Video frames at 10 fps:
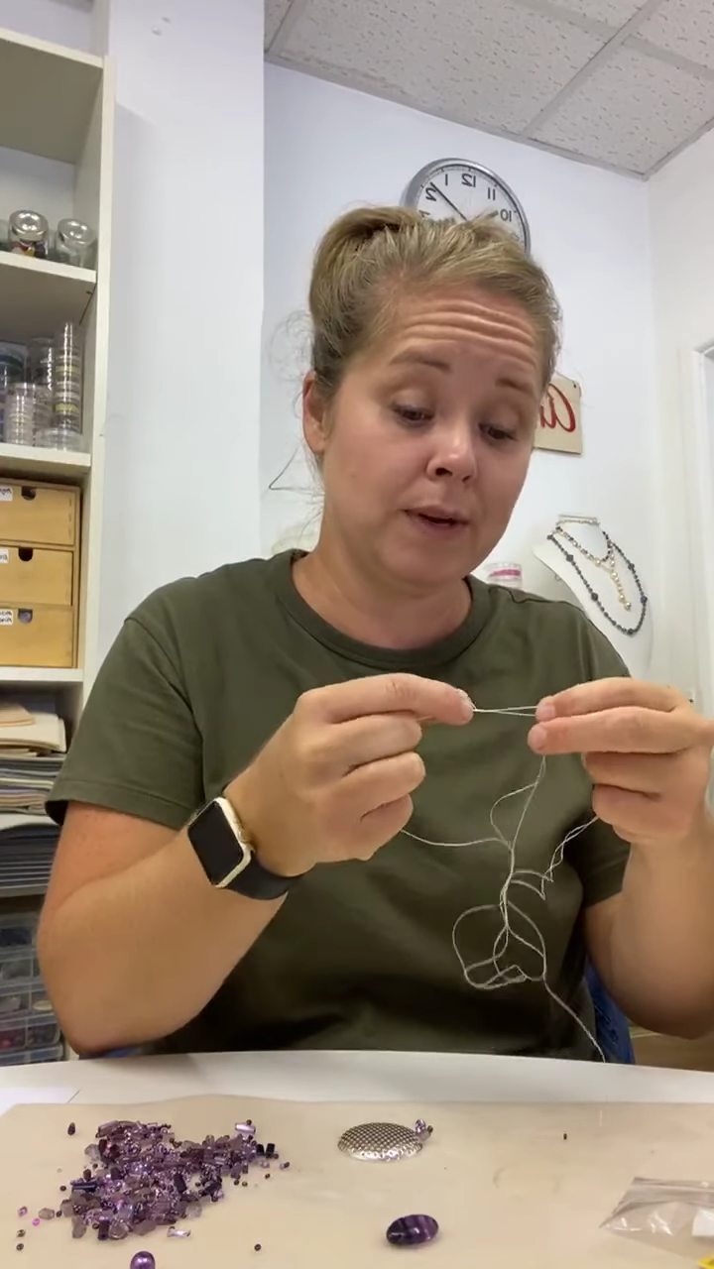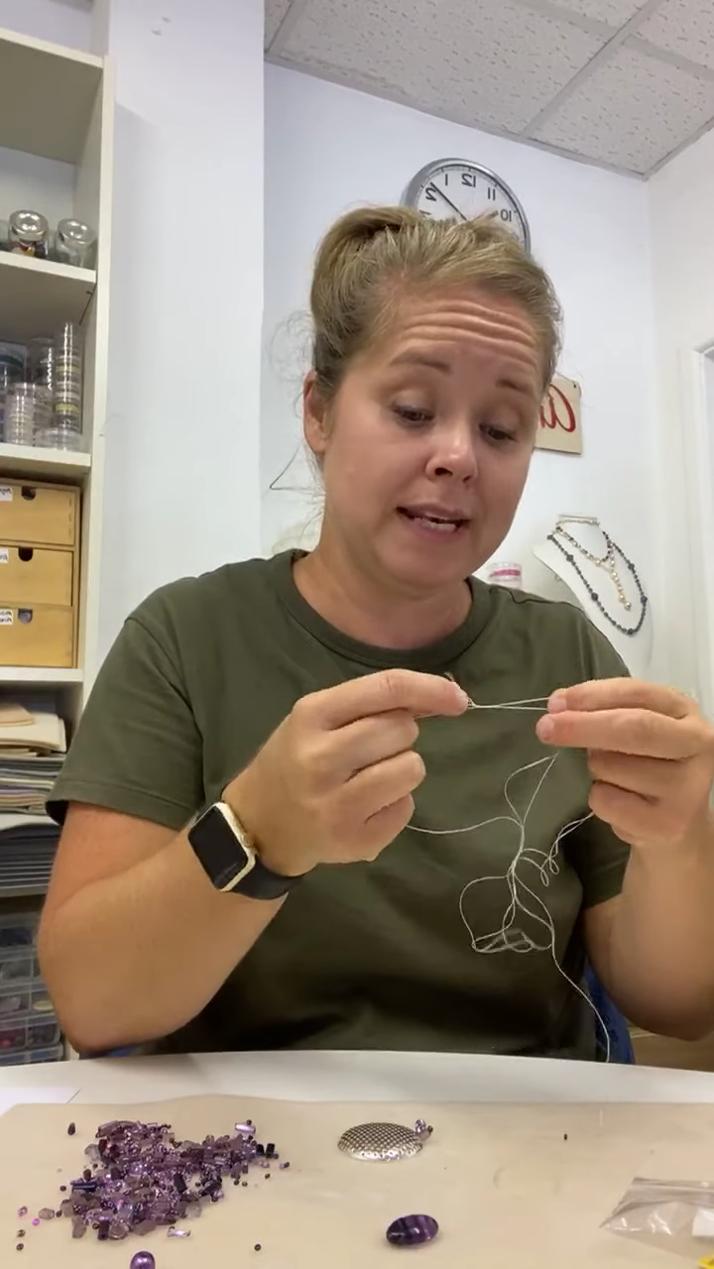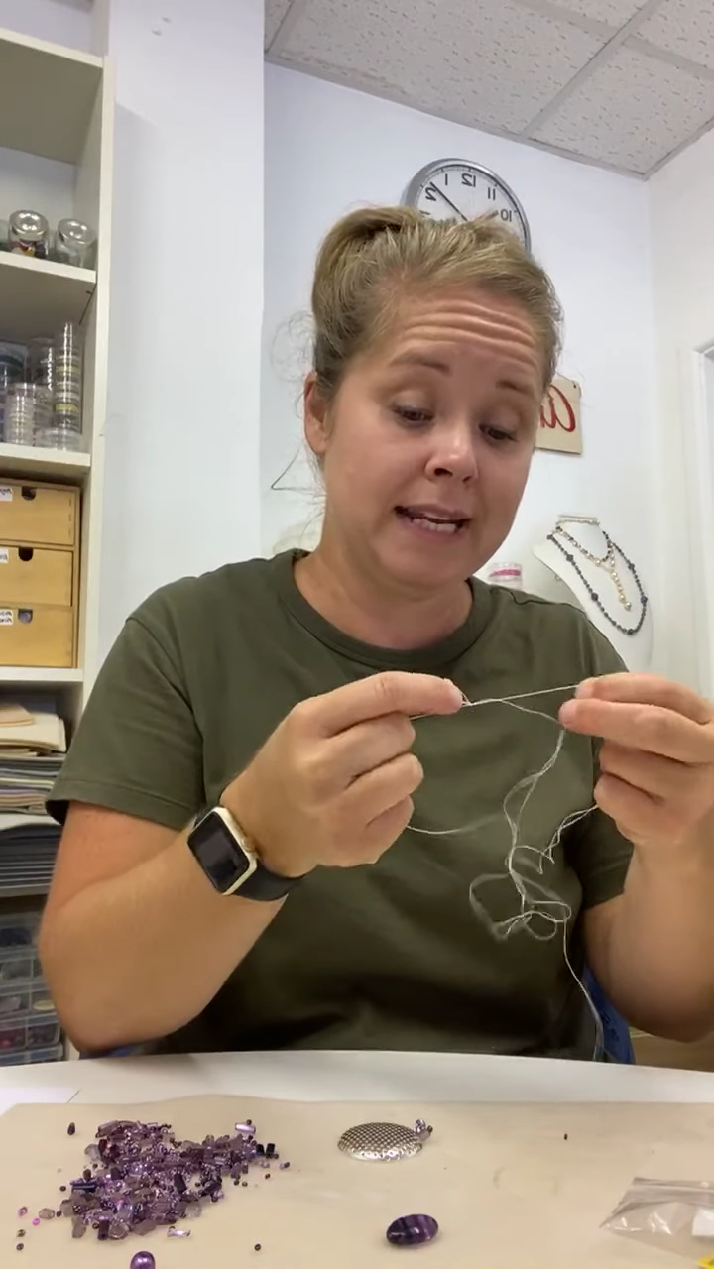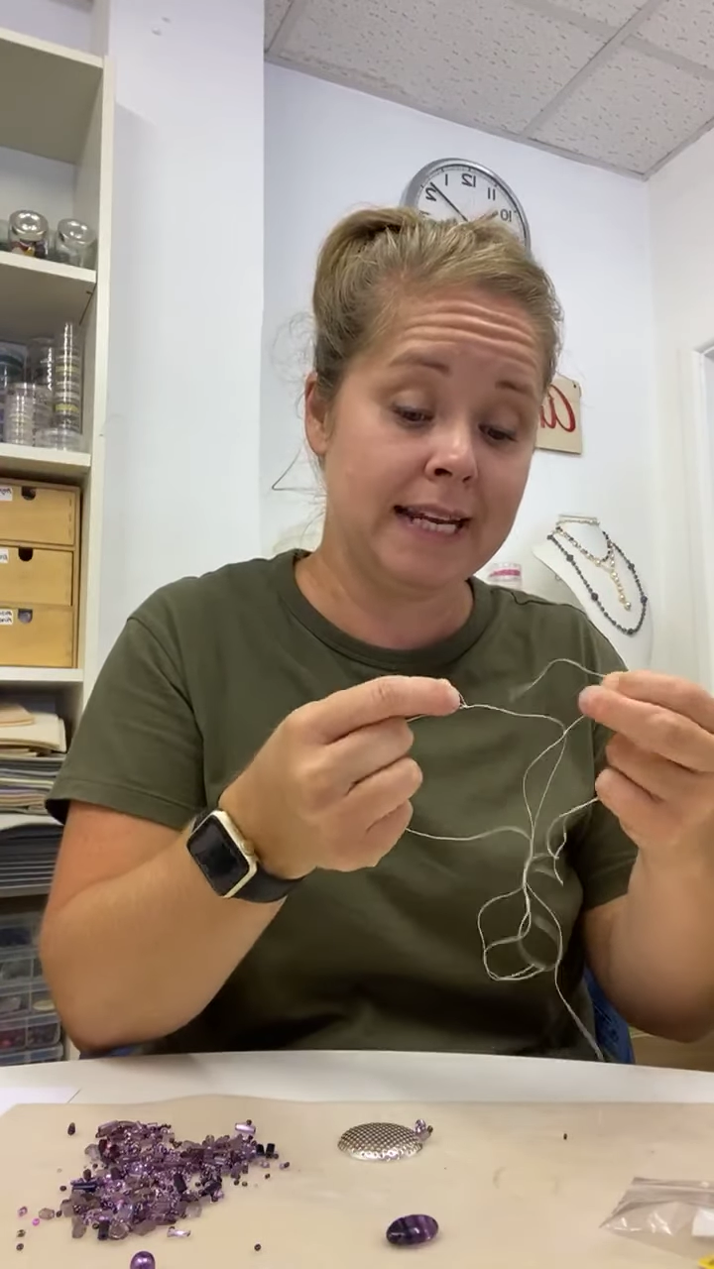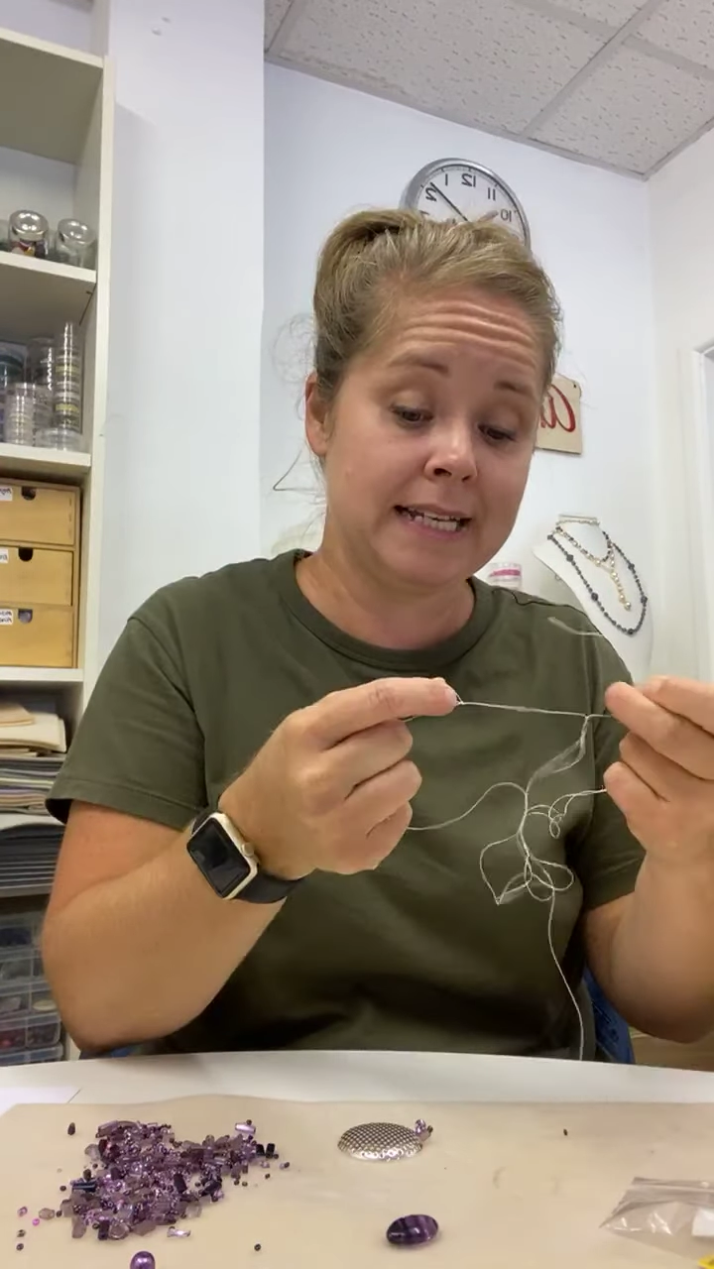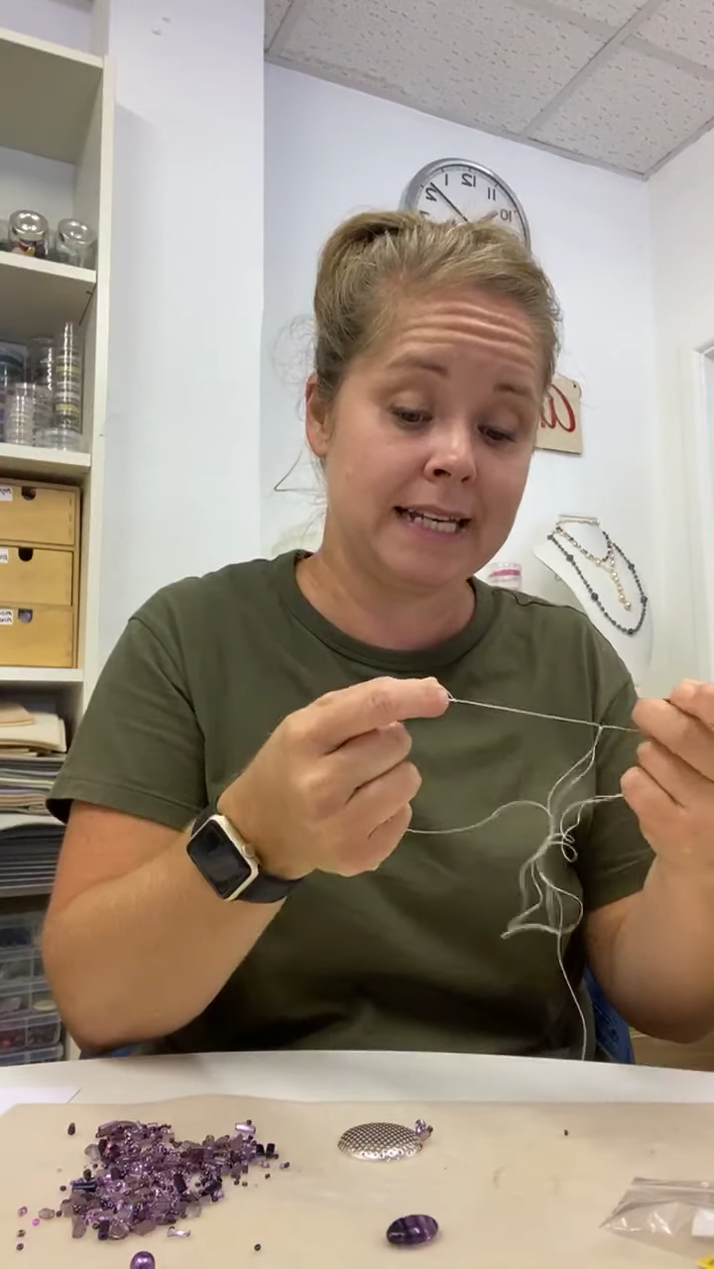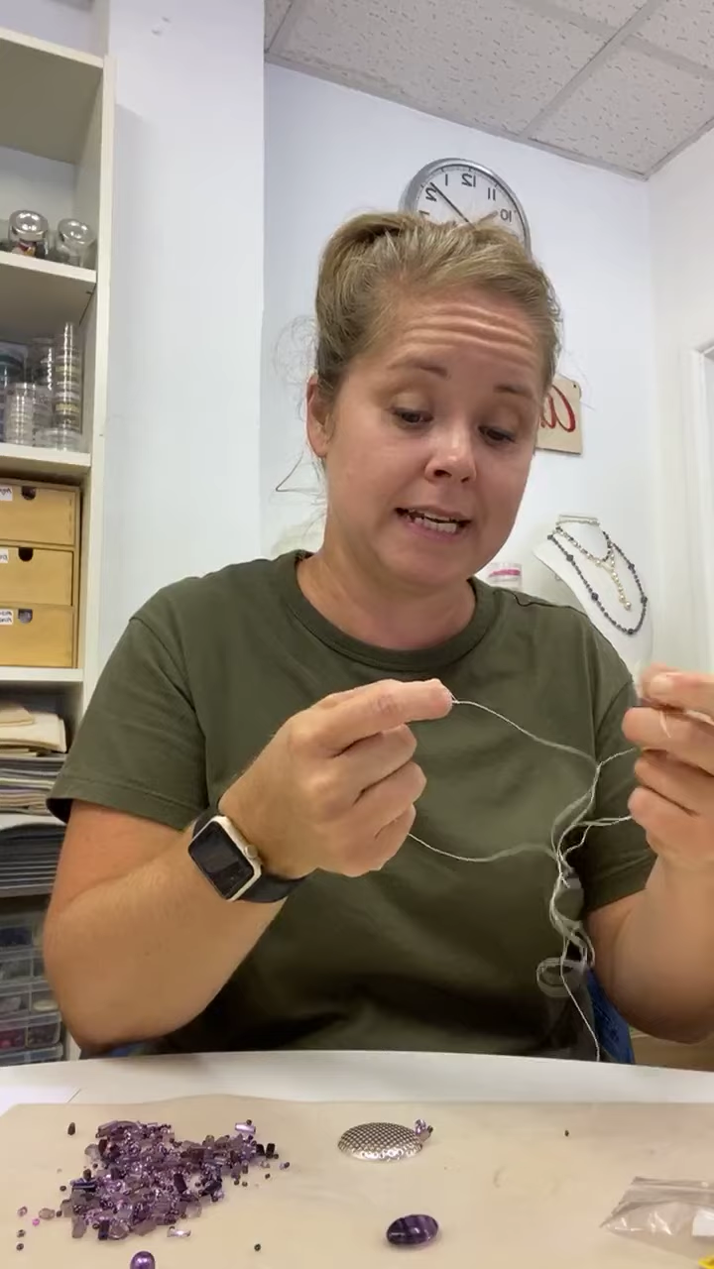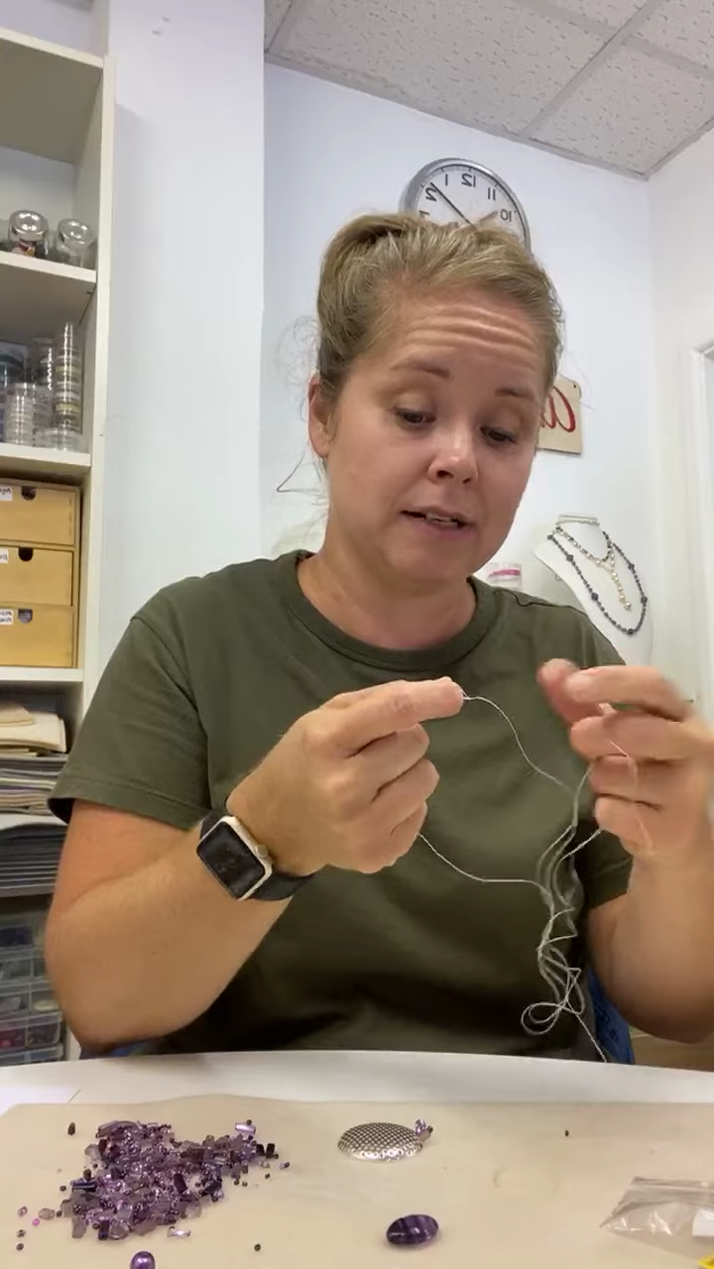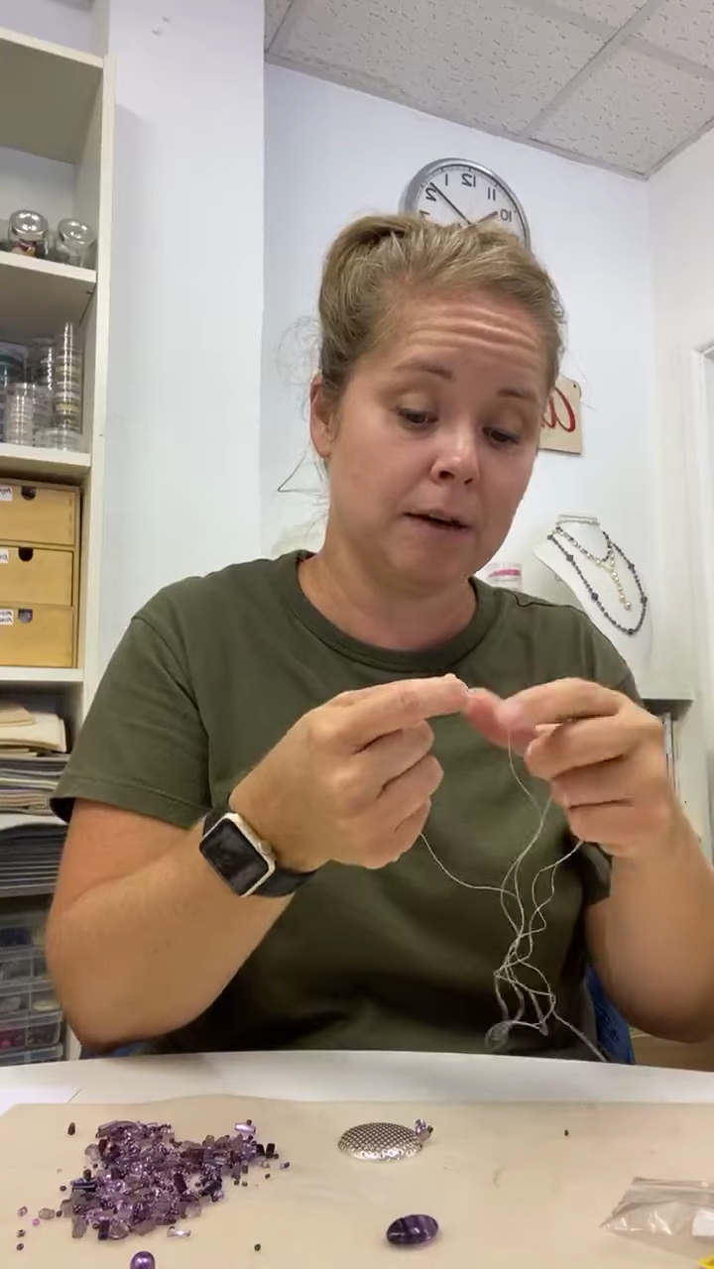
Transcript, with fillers: we needed